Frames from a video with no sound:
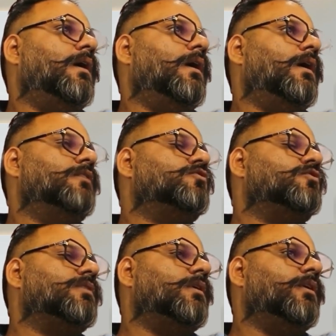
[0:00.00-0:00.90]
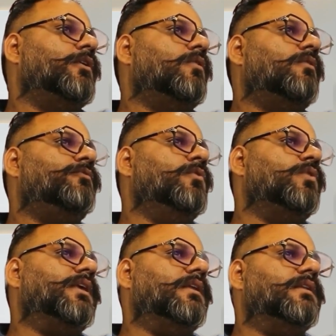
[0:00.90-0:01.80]
A
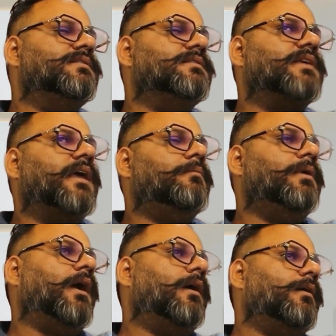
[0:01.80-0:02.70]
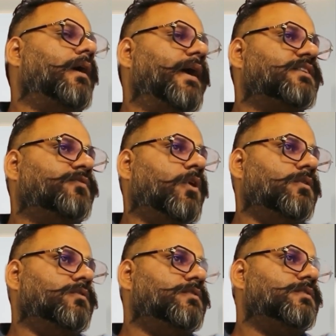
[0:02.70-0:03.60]
few key reasons can be as
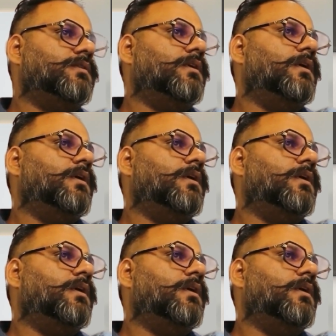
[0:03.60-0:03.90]
follows.